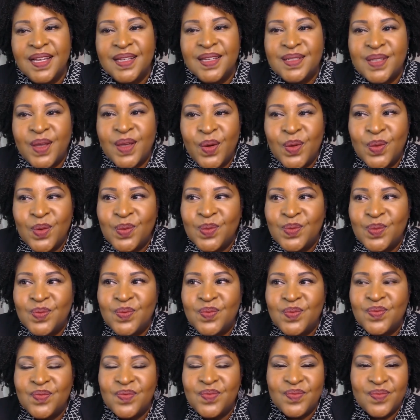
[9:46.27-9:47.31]
So
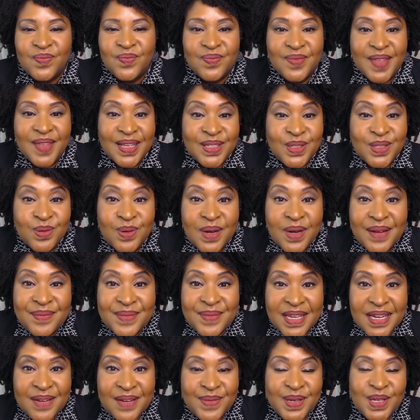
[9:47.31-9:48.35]
that's what I'm
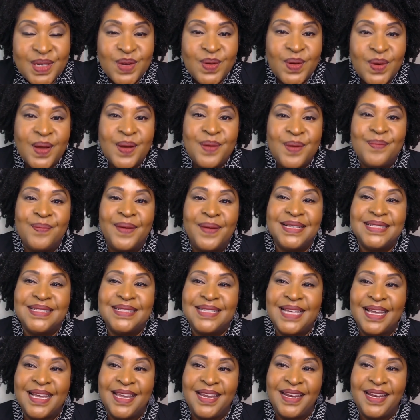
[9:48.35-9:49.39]
going to be doing. My
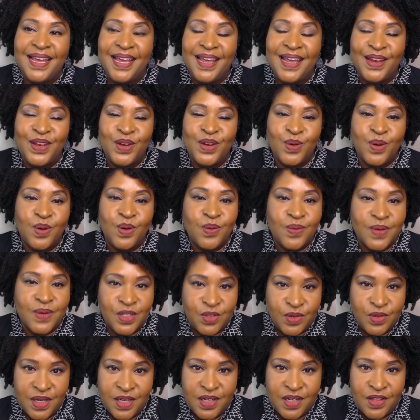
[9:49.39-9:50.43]
second annual
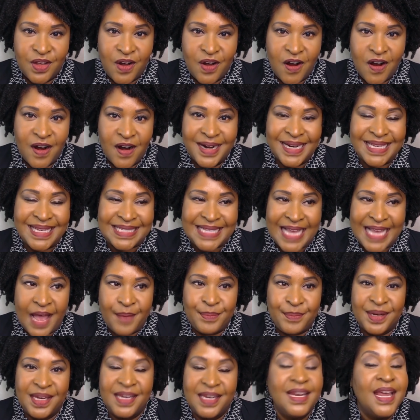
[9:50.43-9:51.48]
retreat of the heart is
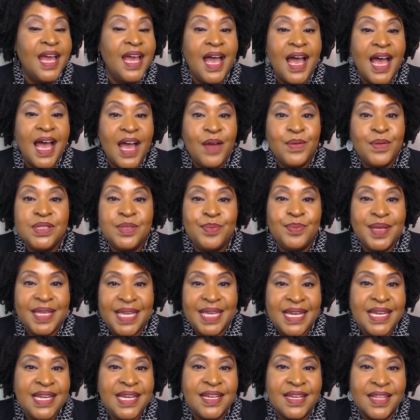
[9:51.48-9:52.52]
happening. I was
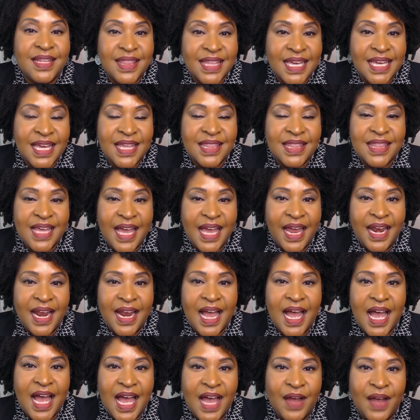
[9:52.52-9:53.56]
beginning to think that
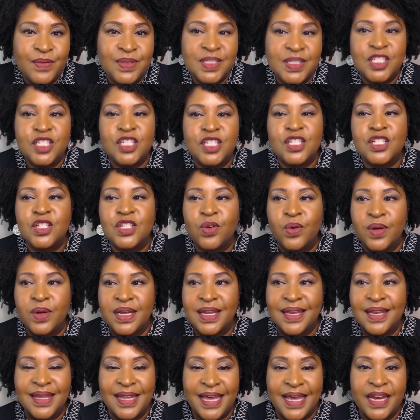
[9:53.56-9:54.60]
I was just going
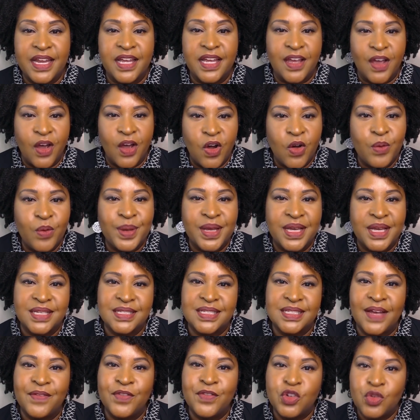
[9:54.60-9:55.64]
to let it go
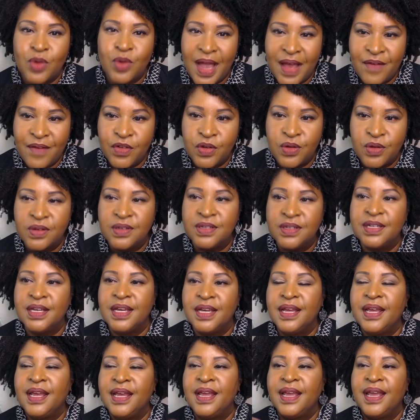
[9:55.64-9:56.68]
because I've traveled
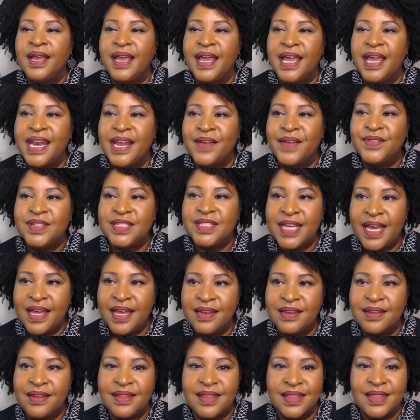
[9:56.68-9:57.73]
and I've
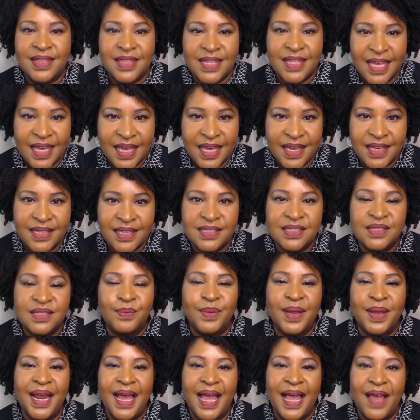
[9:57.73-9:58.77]
done things,
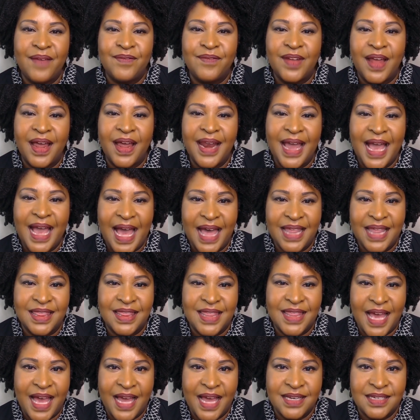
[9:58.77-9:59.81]
but I have not had
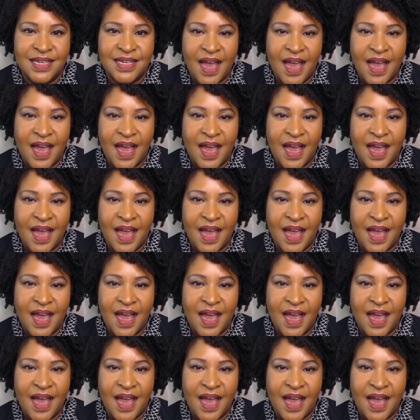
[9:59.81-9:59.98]
that